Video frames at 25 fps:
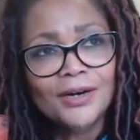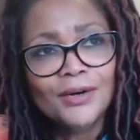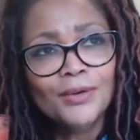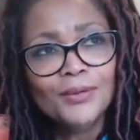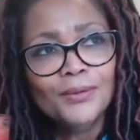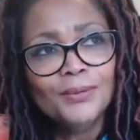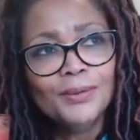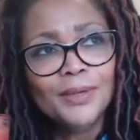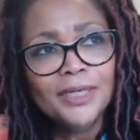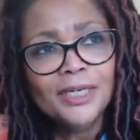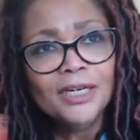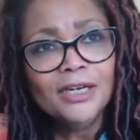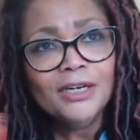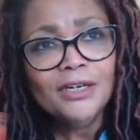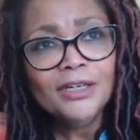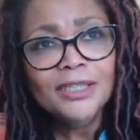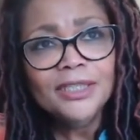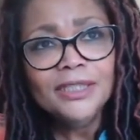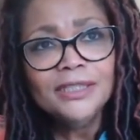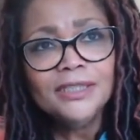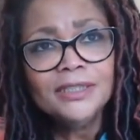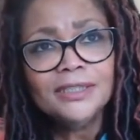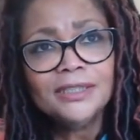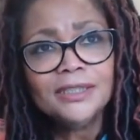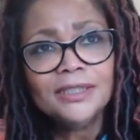When
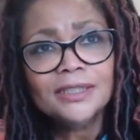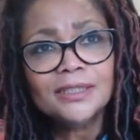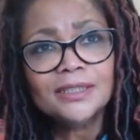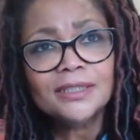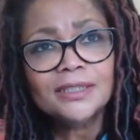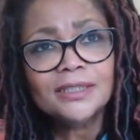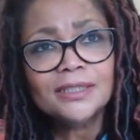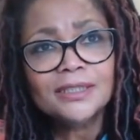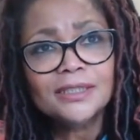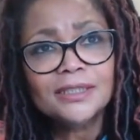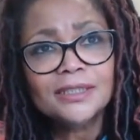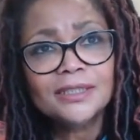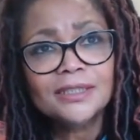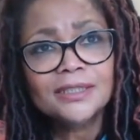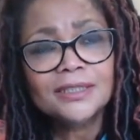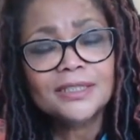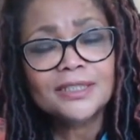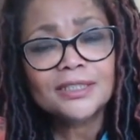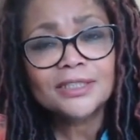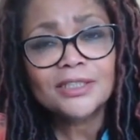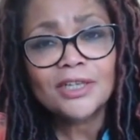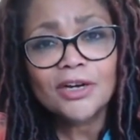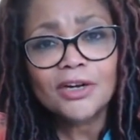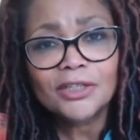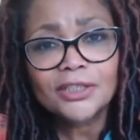I
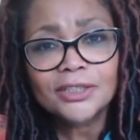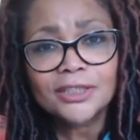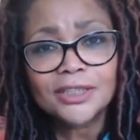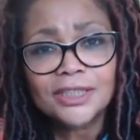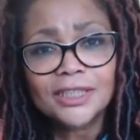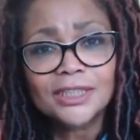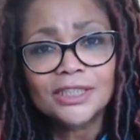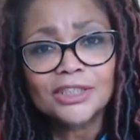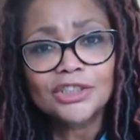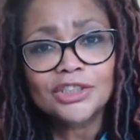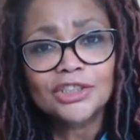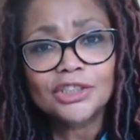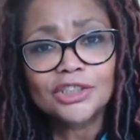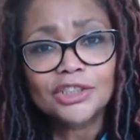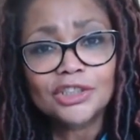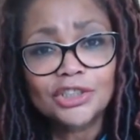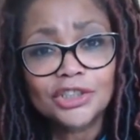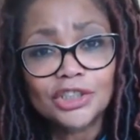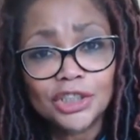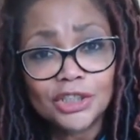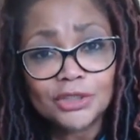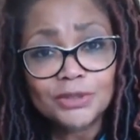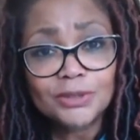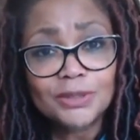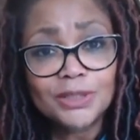started
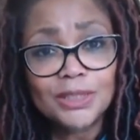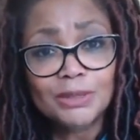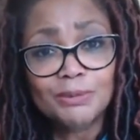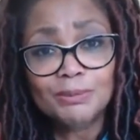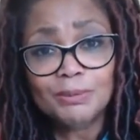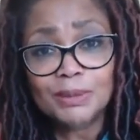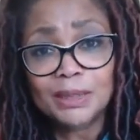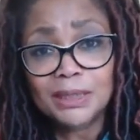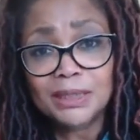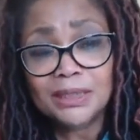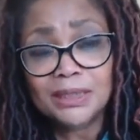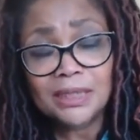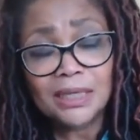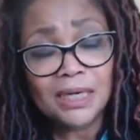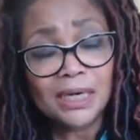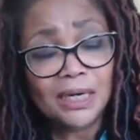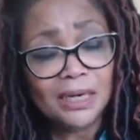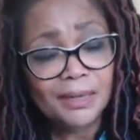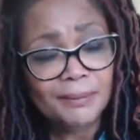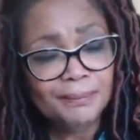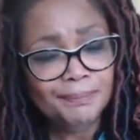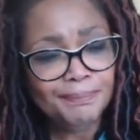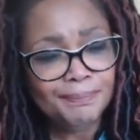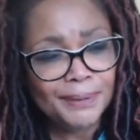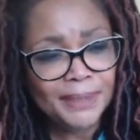juicing with
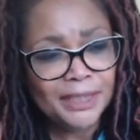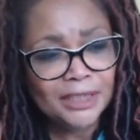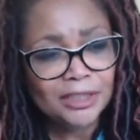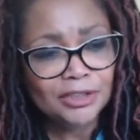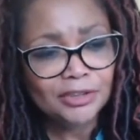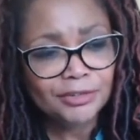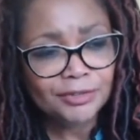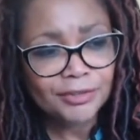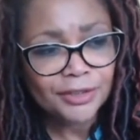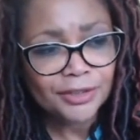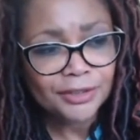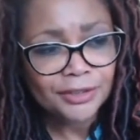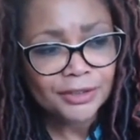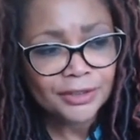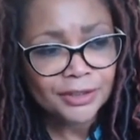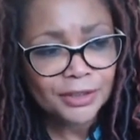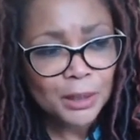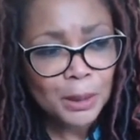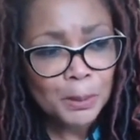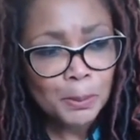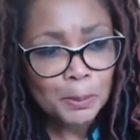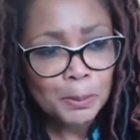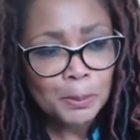beetroot,